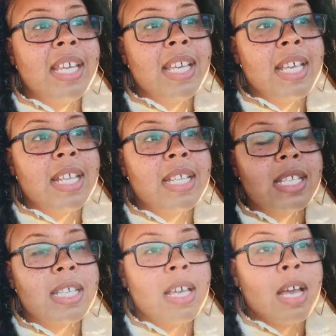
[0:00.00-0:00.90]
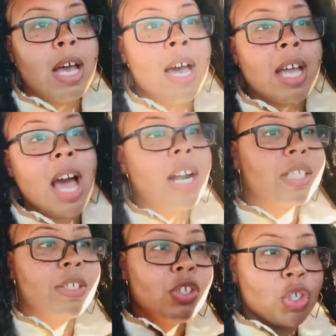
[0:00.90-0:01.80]
is a
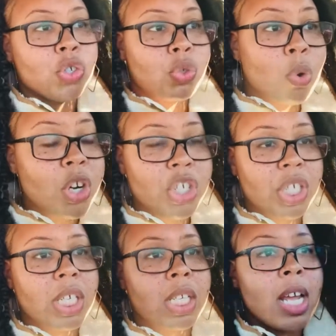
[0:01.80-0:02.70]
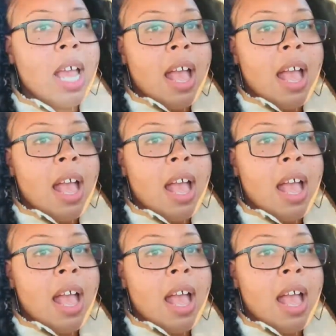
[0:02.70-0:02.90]
cognitive distortion